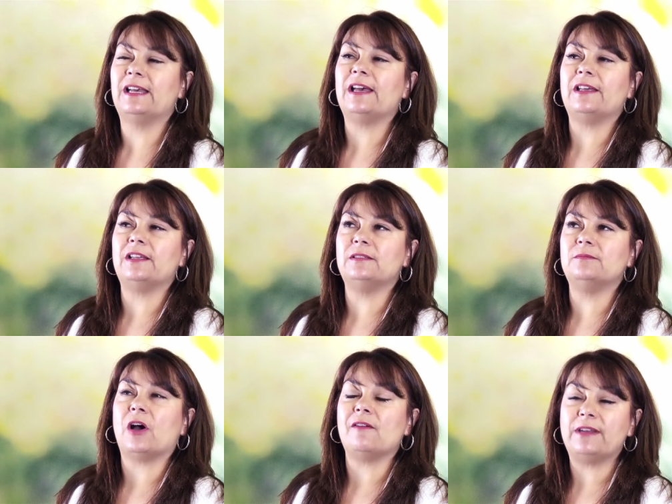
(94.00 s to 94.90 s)

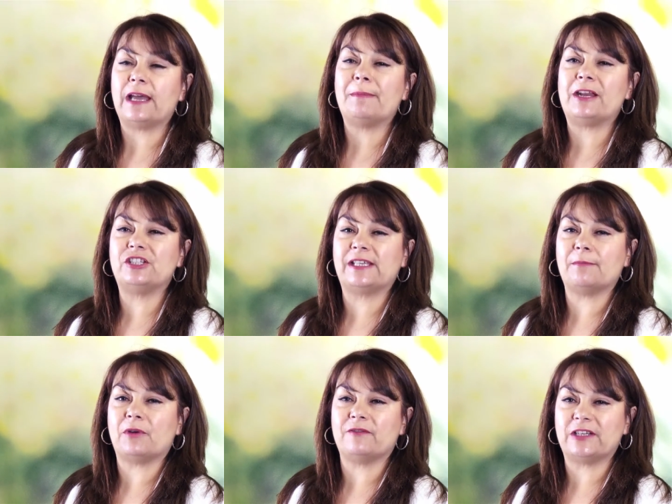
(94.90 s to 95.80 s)
um, I've now managed to
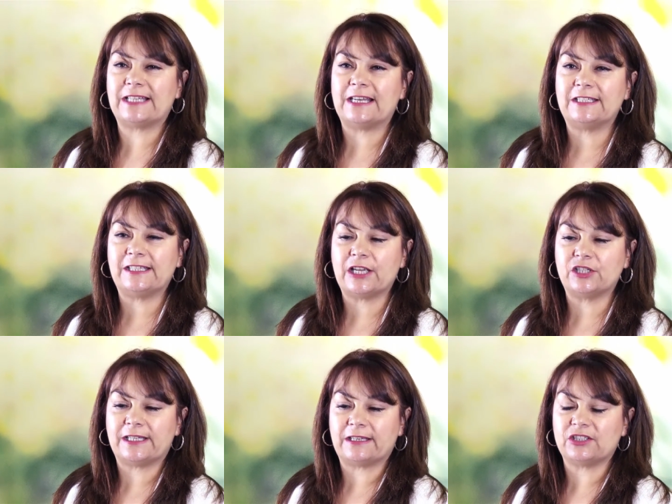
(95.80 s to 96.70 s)
get my vitality
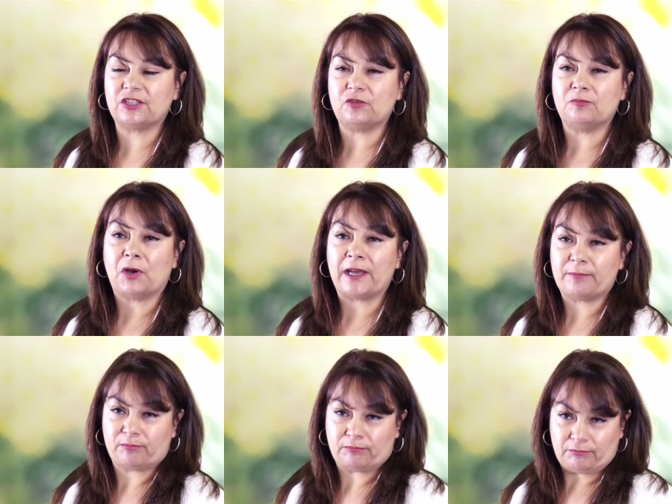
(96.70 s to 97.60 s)
age down to my,
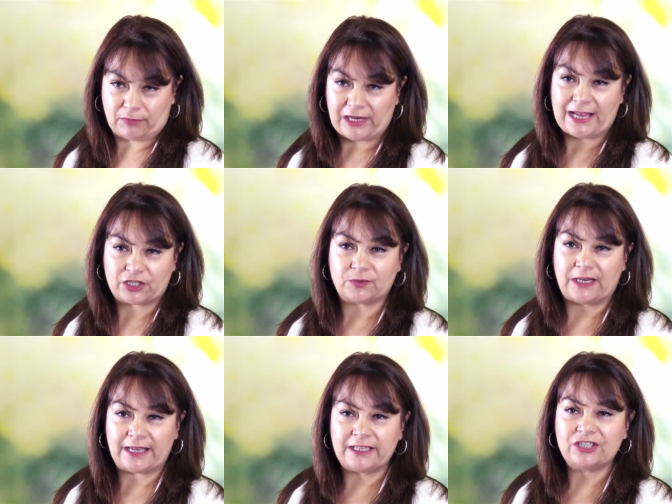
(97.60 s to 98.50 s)
my actual
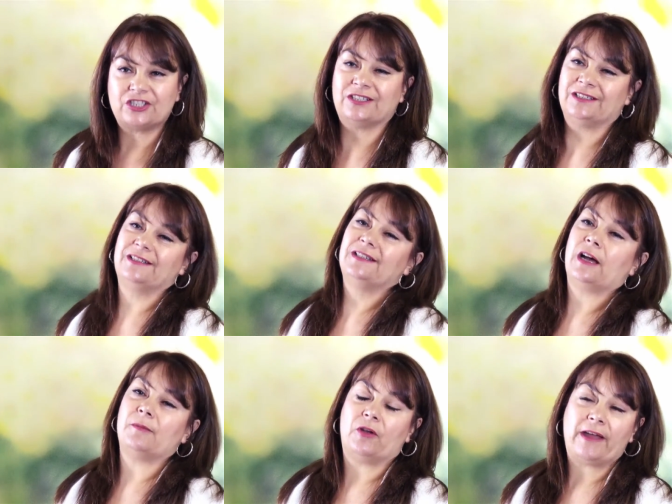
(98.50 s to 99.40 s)
age.
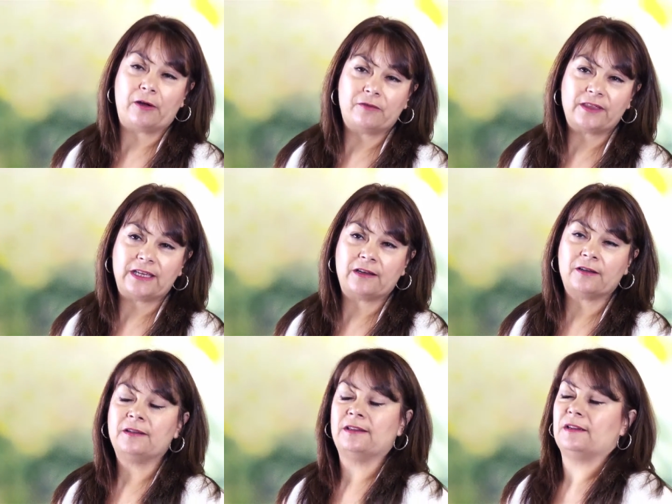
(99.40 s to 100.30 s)
I'm a lot
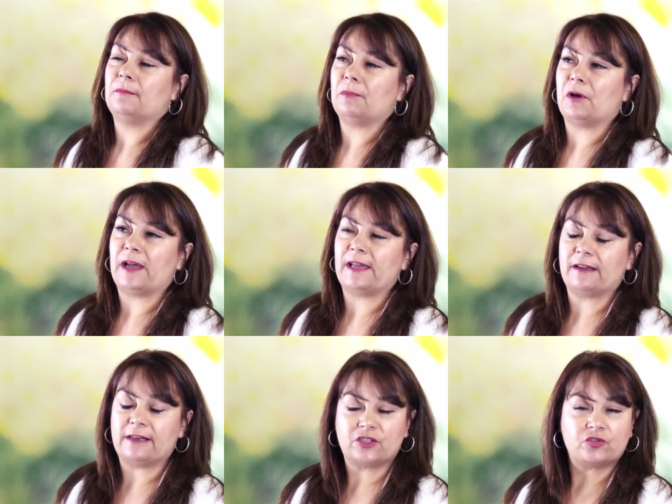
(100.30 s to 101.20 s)
healthier, my
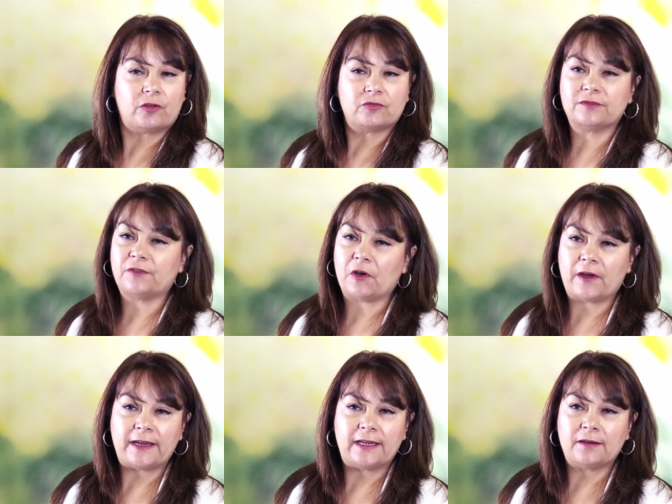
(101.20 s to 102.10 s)
cholesterol's
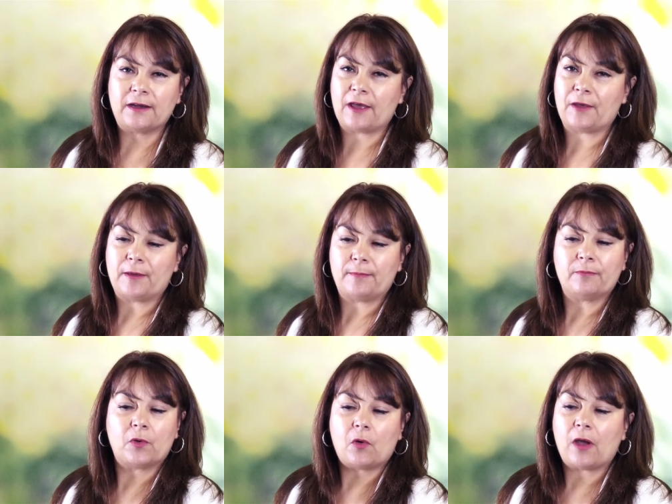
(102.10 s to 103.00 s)
fine,
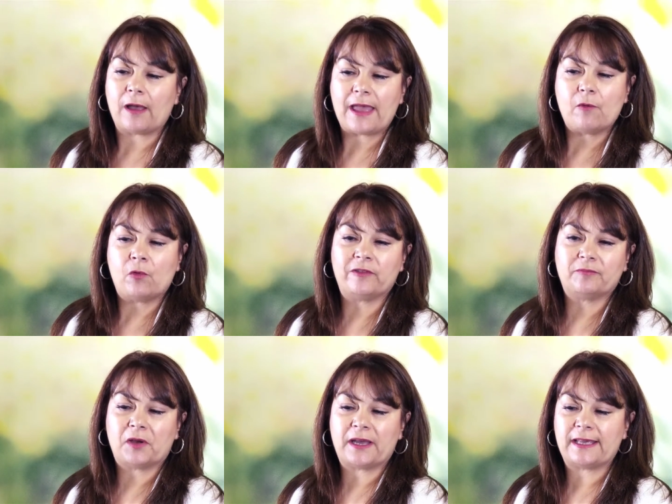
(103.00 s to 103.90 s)
um, I, all of
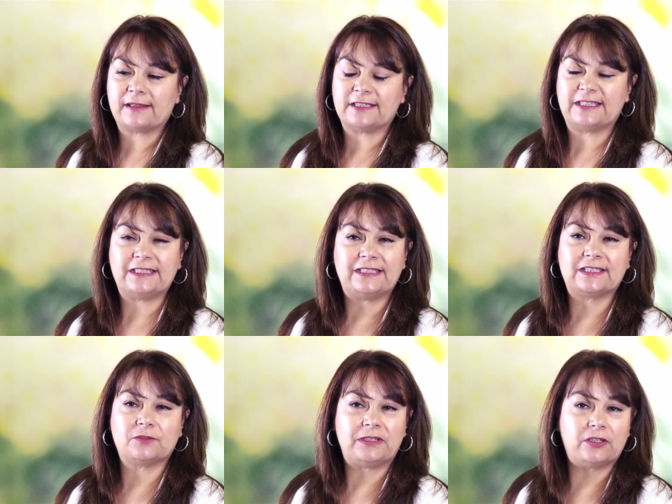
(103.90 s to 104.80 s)
my
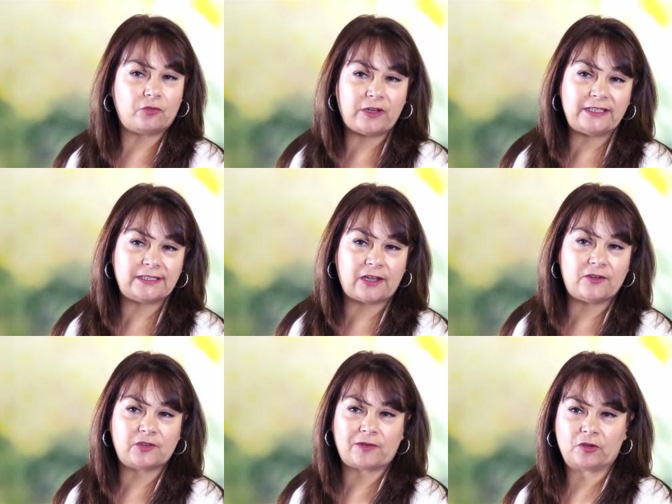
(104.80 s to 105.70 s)
statistics are in the green
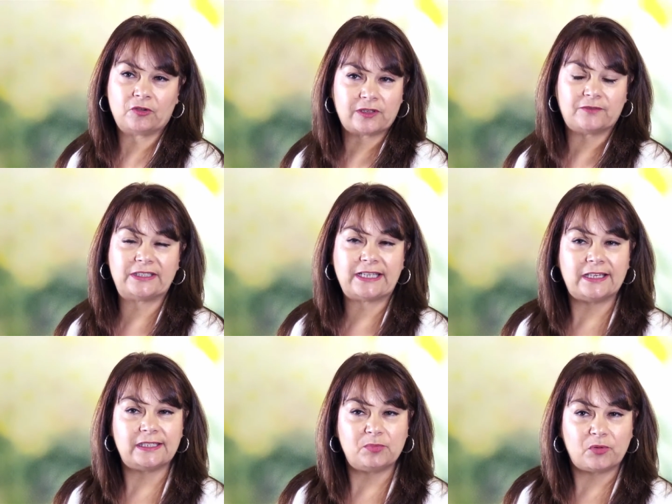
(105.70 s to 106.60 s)
zone, so I've got lots of
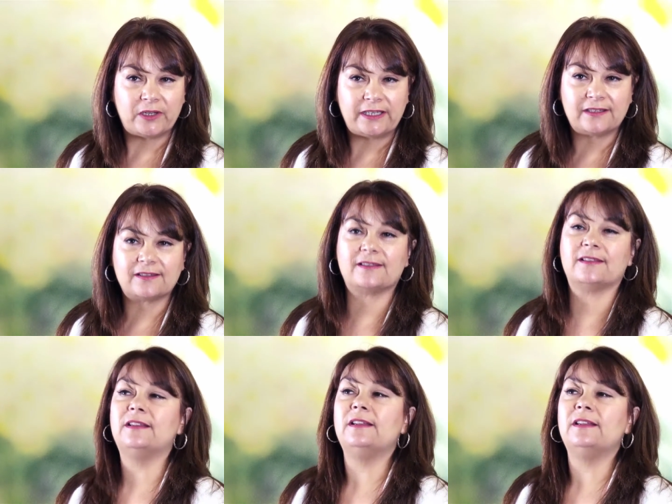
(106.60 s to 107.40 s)
vitality points.